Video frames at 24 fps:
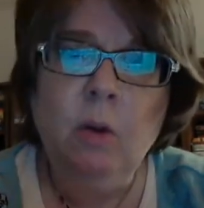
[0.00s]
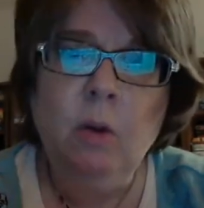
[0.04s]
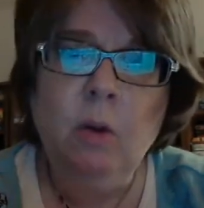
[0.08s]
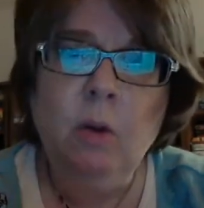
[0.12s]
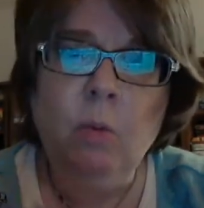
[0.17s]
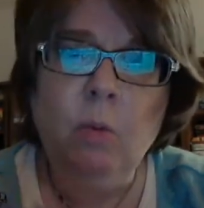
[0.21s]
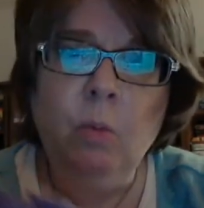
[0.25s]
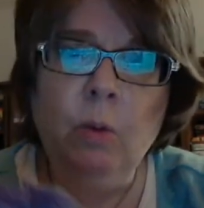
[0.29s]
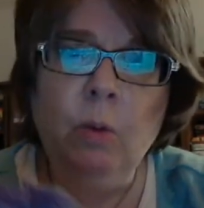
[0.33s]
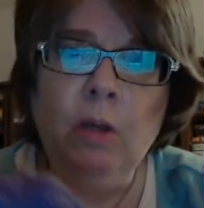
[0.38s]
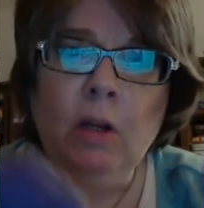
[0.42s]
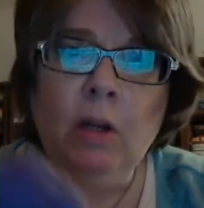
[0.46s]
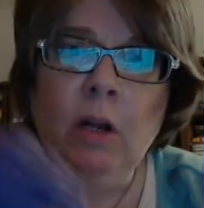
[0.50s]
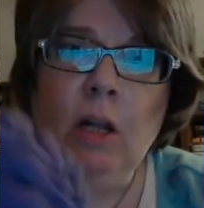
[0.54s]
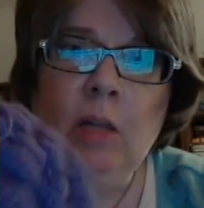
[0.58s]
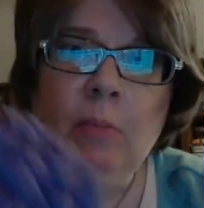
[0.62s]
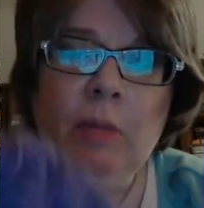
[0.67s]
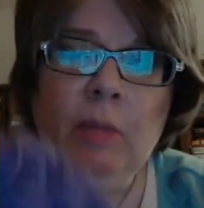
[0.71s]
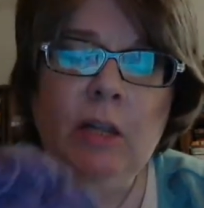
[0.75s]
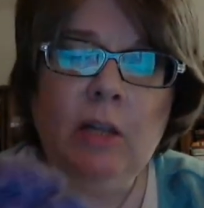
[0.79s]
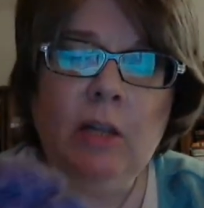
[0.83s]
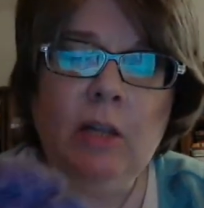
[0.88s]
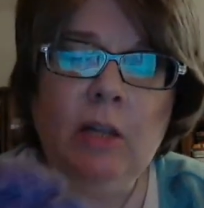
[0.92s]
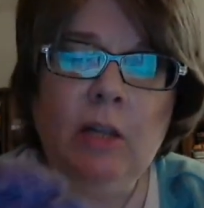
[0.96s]
When I
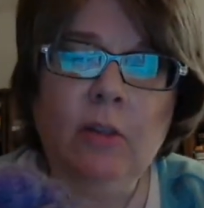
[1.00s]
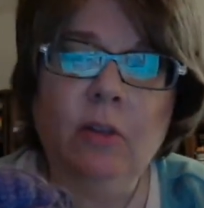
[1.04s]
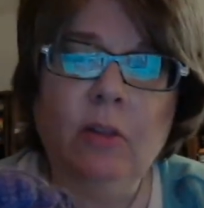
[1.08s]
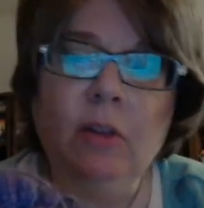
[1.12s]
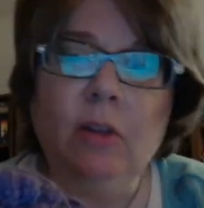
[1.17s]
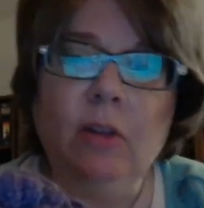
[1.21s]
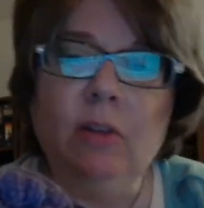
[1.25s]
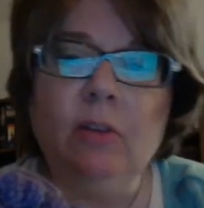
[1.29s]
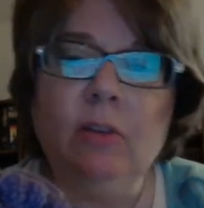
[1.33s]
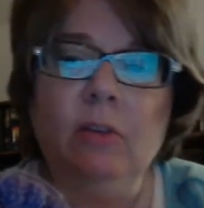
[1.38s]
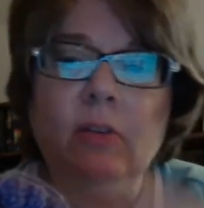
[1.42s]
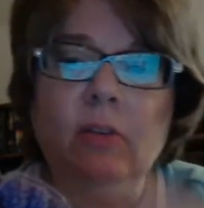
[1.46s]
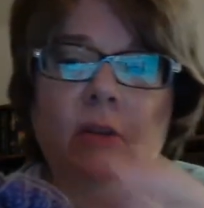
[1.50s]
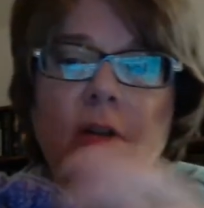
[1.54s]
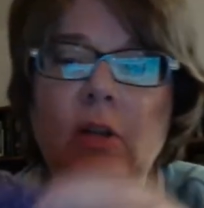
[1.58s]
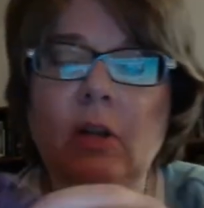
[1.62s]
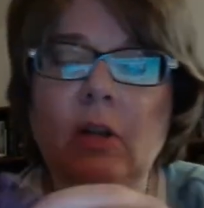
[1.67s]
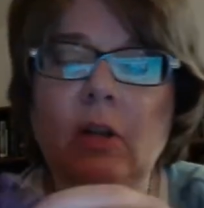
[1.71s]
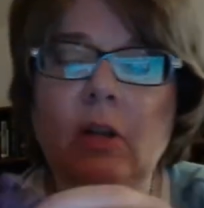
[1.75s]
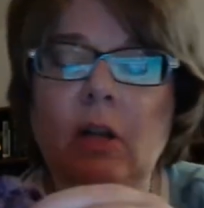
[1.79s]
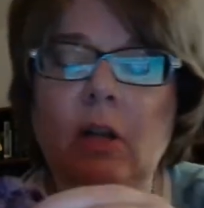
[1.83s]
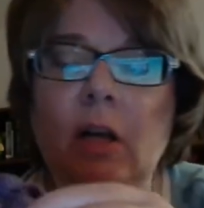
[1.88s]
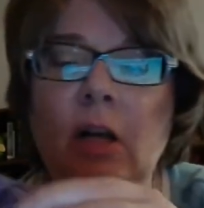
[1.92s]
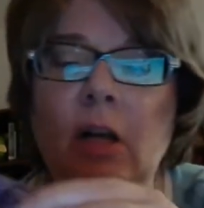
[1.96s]
make this,
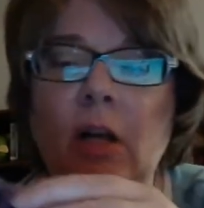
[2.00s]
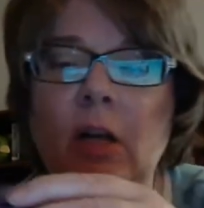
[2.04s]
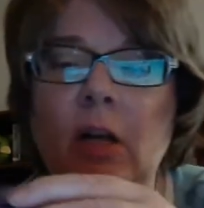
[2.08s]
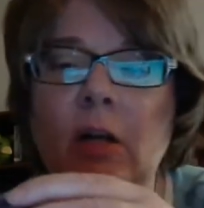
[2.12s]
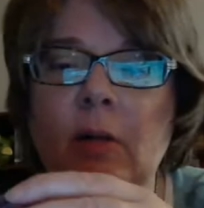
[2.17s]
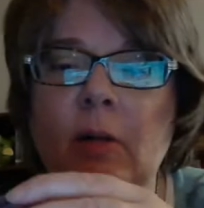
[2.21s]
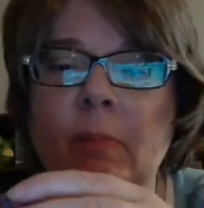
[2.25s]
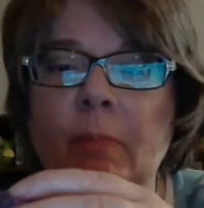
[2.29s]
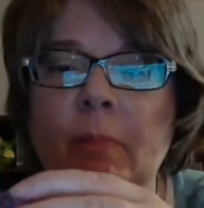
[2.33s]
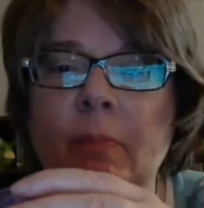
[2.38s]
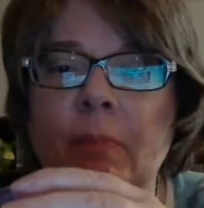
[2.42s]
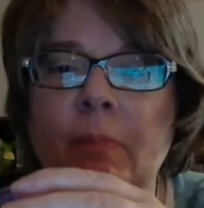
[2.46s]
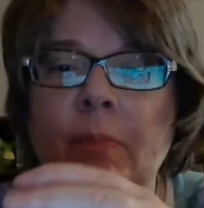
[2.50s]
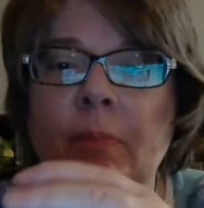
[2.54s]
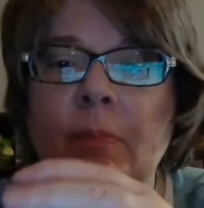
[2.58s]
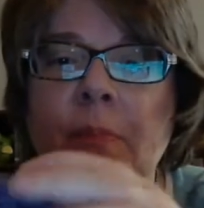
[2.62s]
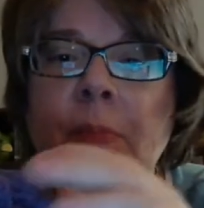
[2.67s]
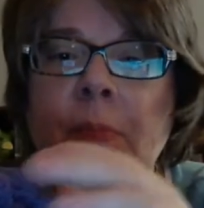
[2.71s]
the